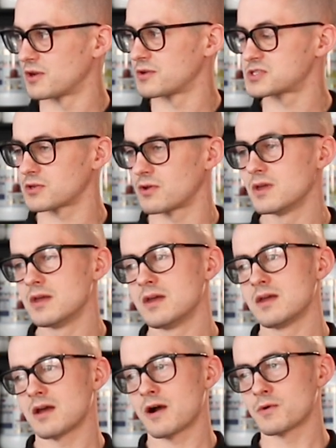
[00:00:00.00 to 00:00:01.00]
So
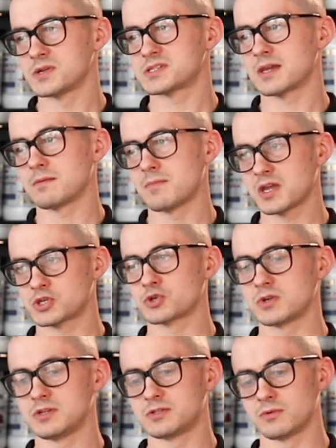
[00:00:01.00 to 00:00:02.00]
I always say, make sure
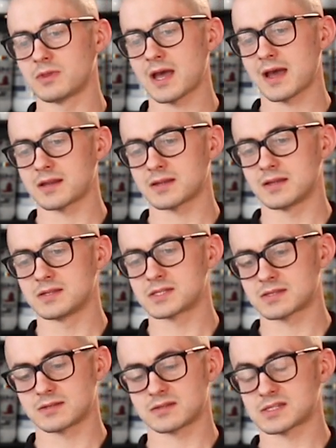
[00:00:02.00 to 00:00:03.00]
you do that,
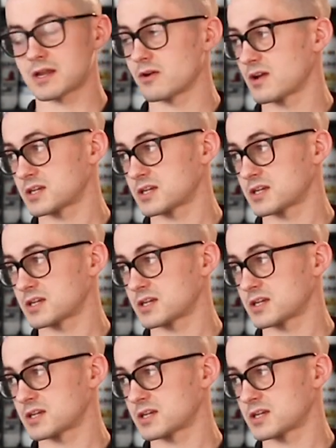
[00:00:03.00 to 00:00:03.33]
is scale your